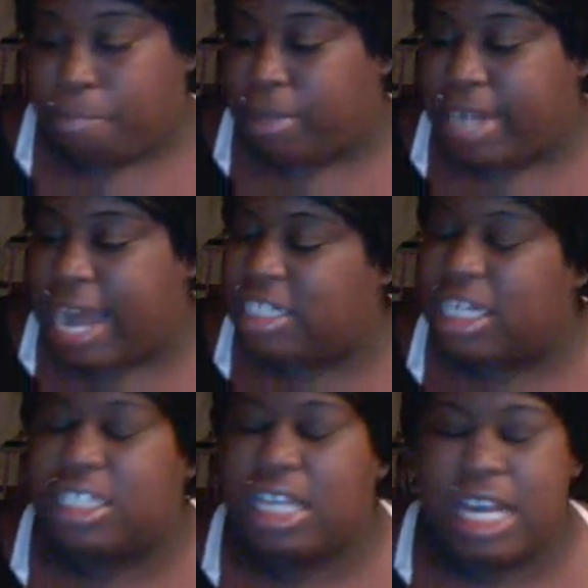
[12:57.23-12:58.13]
But that
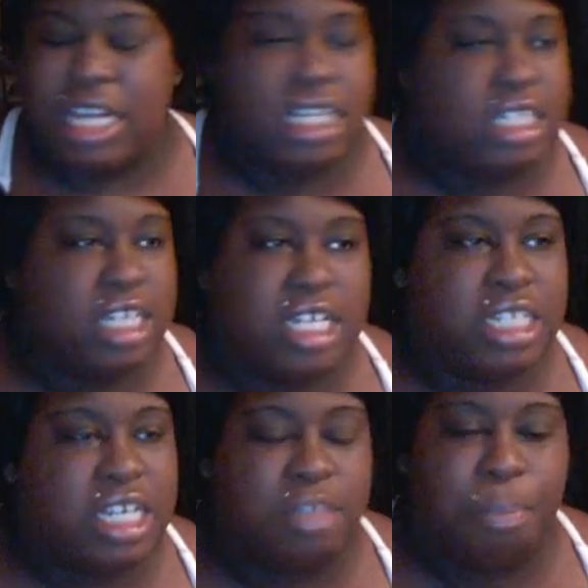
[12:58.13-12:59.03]
just, it
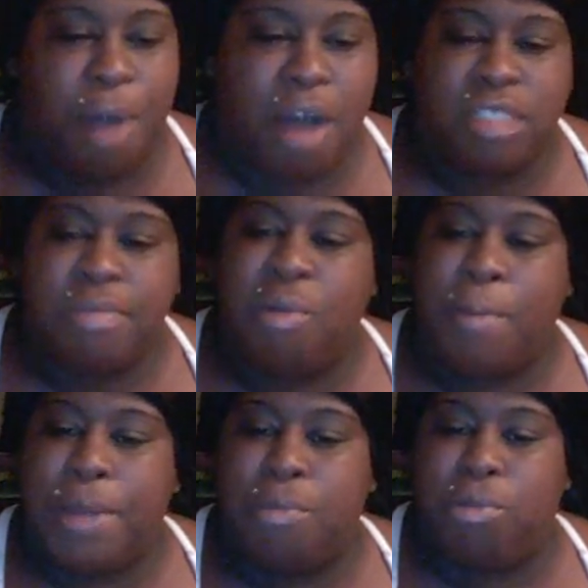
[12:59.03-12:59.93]
just bothers me when
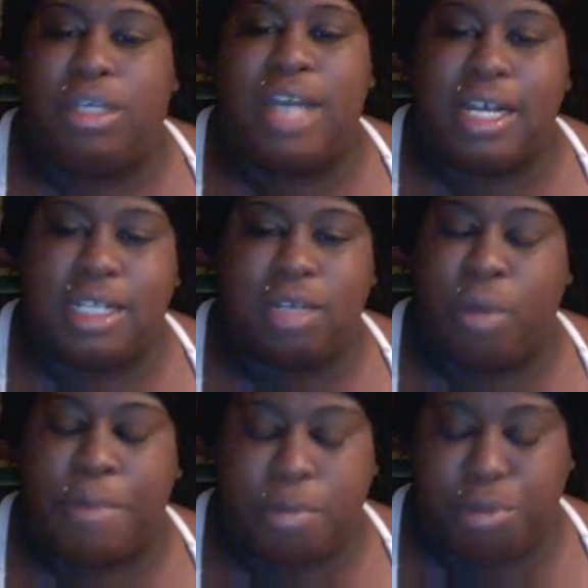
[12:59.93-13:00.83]
people
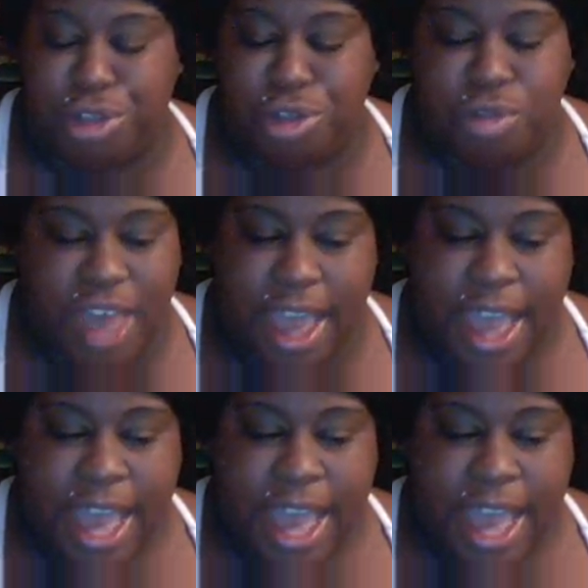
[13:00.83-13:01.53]
do that.